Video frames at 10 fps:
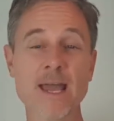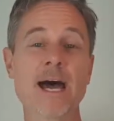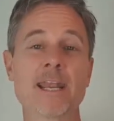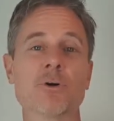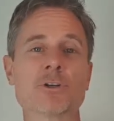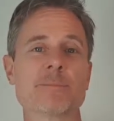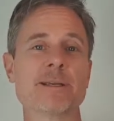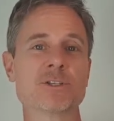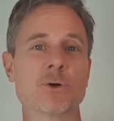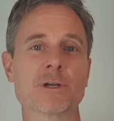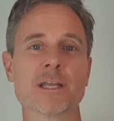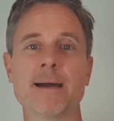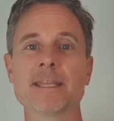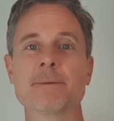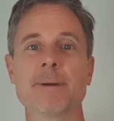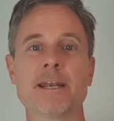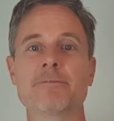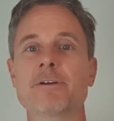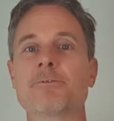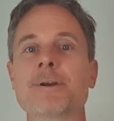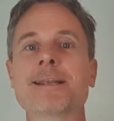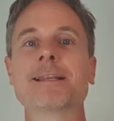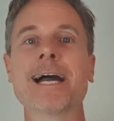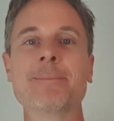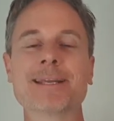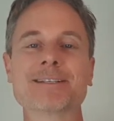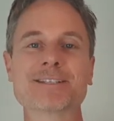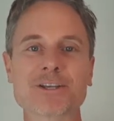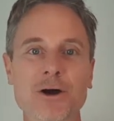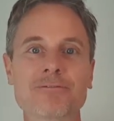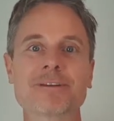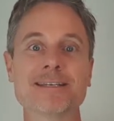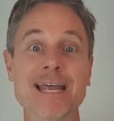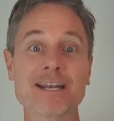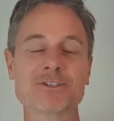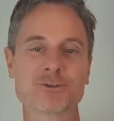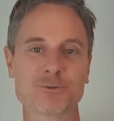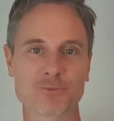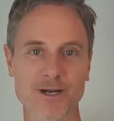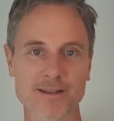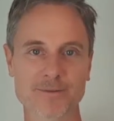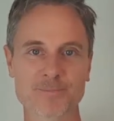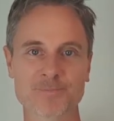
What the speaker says: I've also been talking about the benefit of reclaiming soft, natural breath.